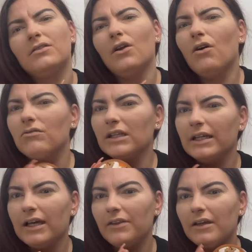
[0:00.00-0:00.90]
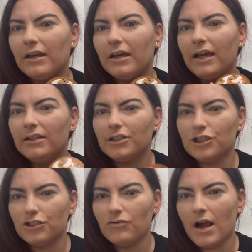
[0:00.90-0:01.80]
Laura Lee, I think, Kelly
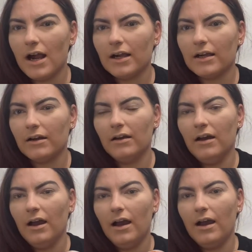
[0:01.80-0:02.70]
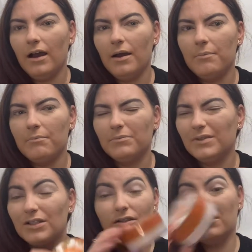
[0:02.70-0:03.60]
Strack.
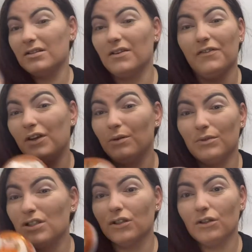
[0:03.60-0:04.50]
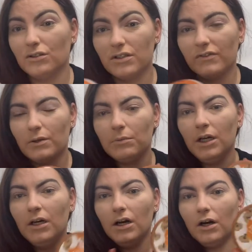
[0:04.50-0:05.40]
There's a few, there's loads of them.
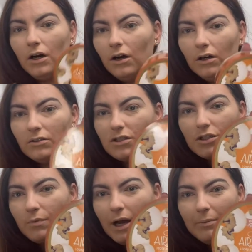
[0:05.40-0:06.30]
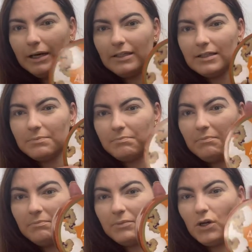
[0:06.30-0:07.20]
Swear by this
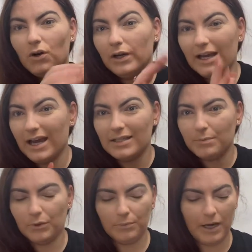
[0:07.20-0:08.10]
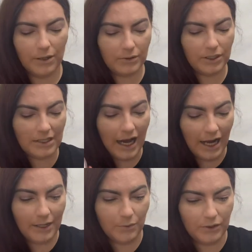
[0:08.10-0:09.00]
Cartier spun powder. So
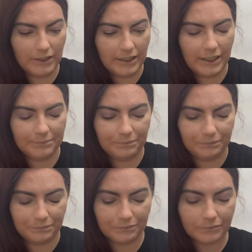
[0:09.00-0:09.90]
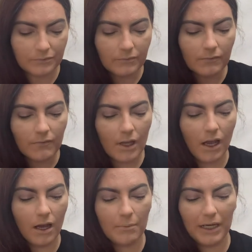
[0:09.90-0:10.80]
I wanted it.
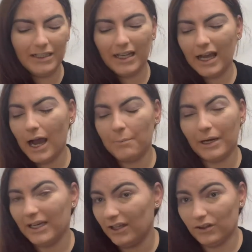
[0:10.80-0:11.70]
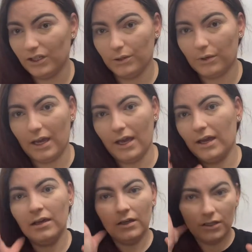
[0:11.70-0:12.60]
And you can't buy it in the UK,
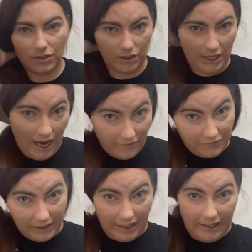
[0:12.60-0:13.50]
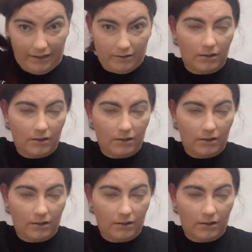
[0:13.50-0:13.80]
so you have to get it.